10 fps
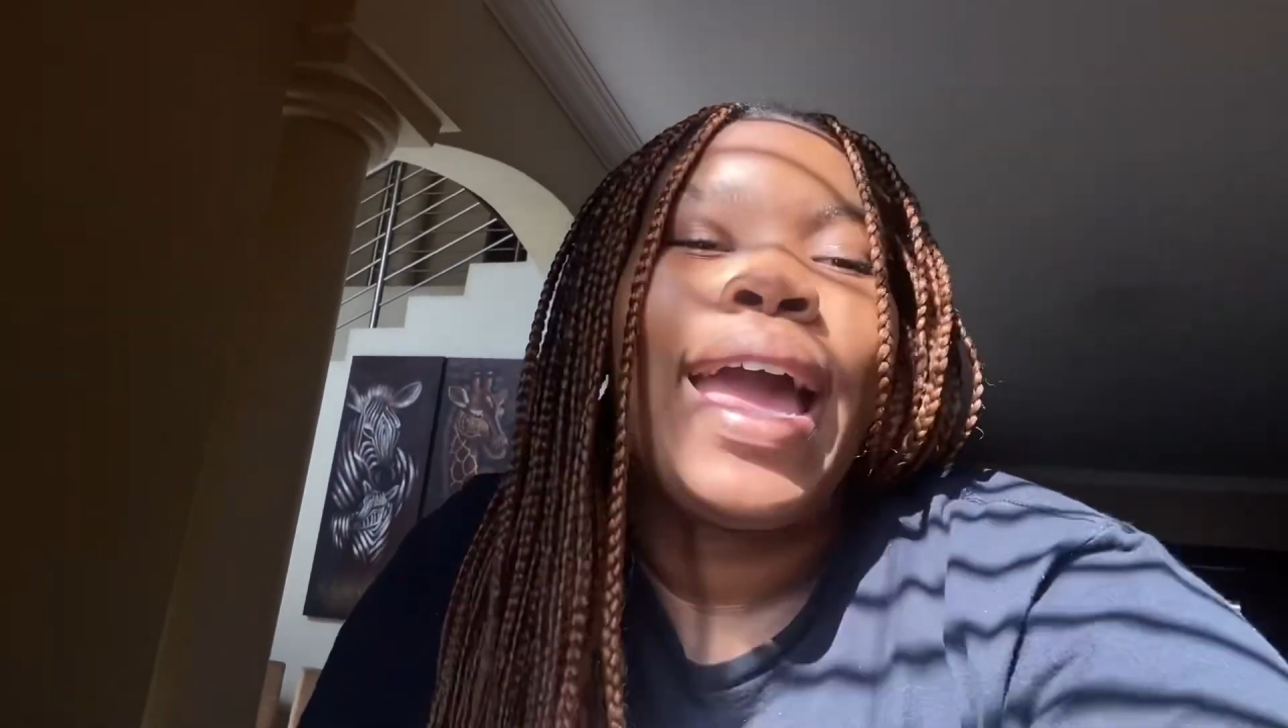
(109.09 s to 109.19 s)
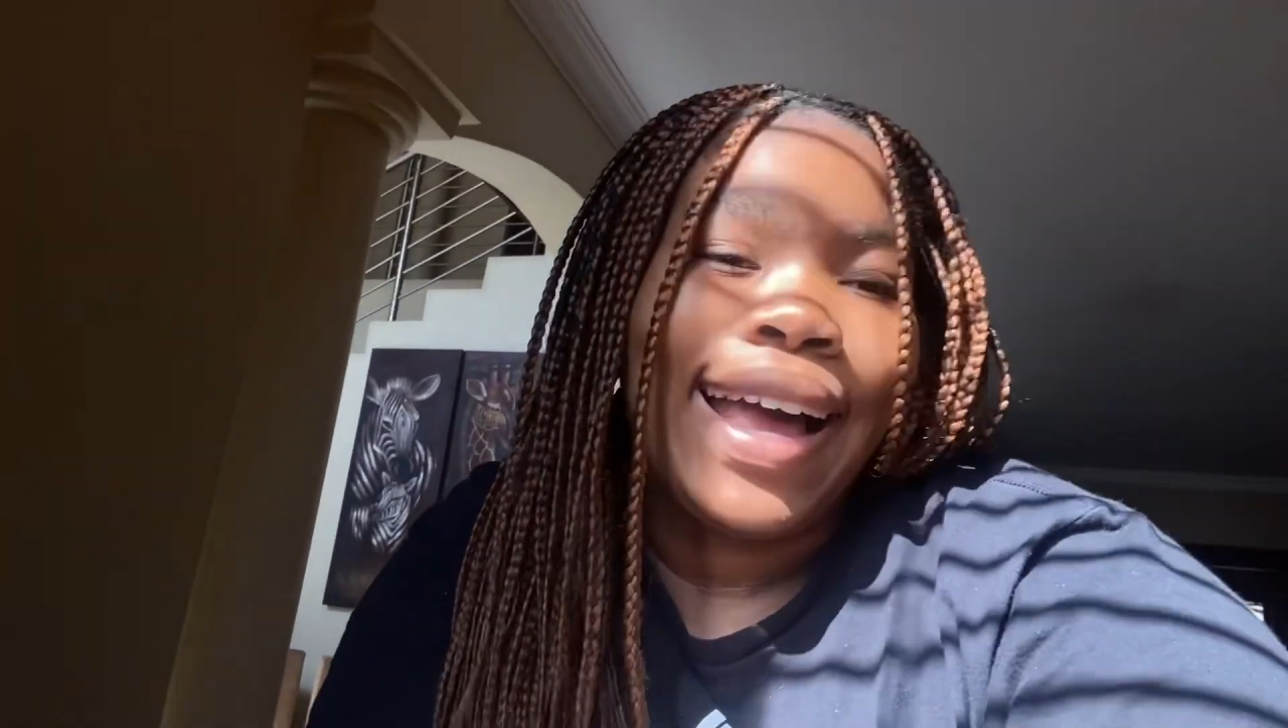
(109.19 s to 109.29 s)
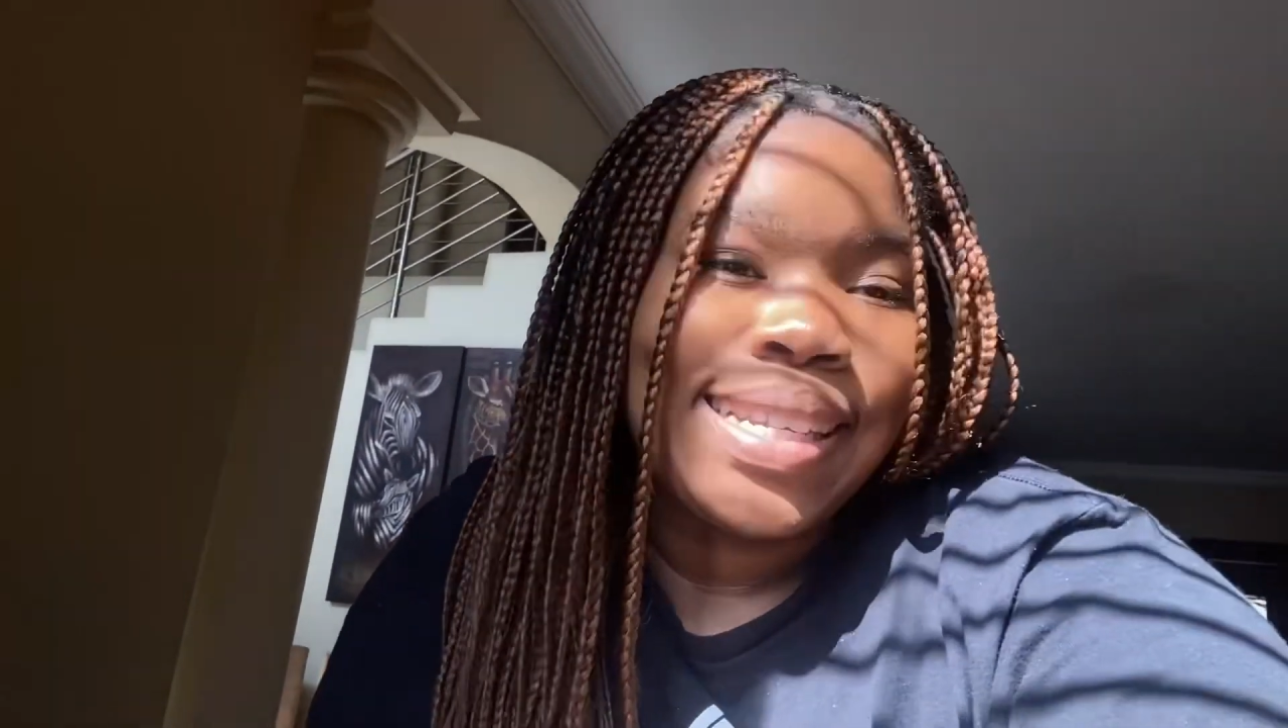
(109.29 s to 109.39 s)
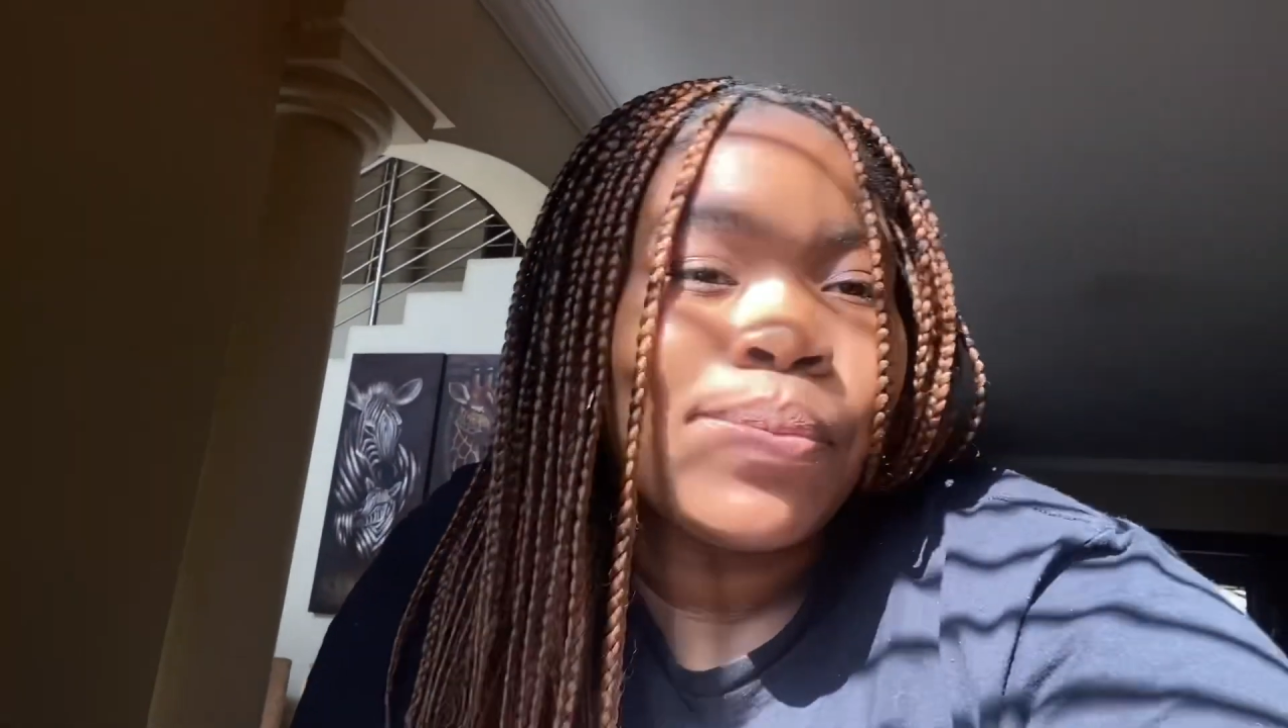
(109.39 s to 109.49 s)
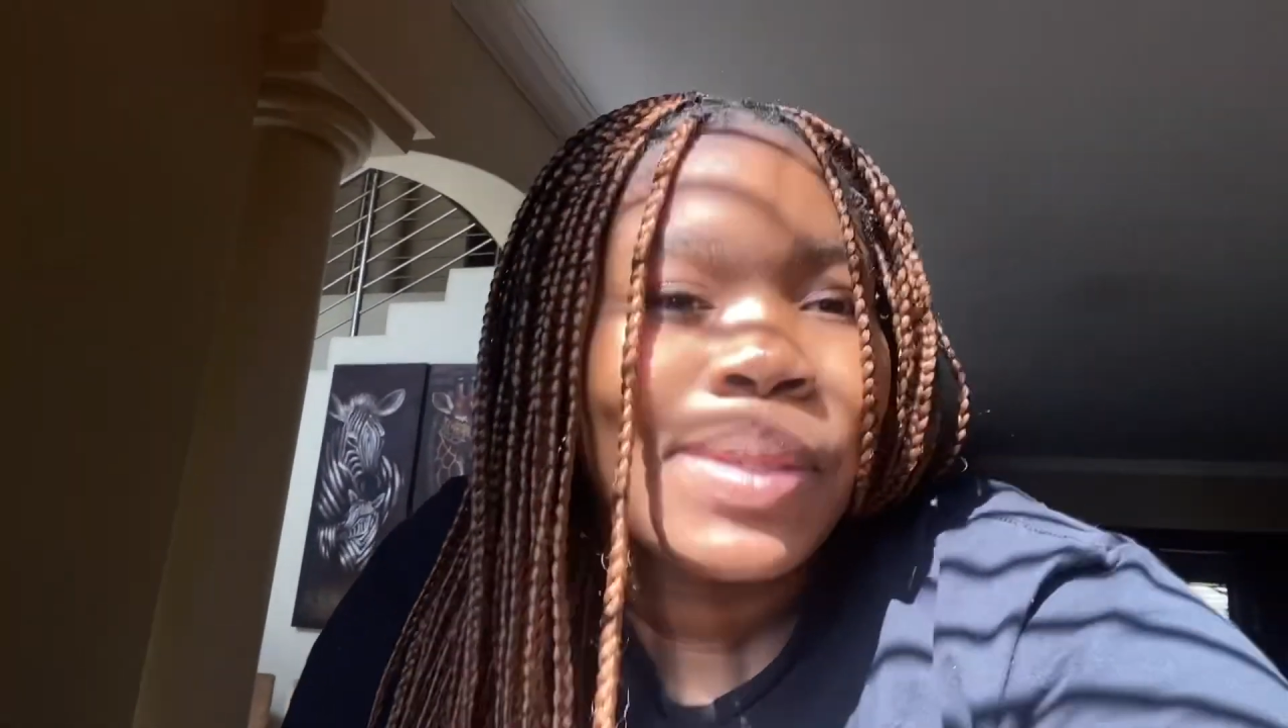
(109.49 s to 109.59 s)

as I'm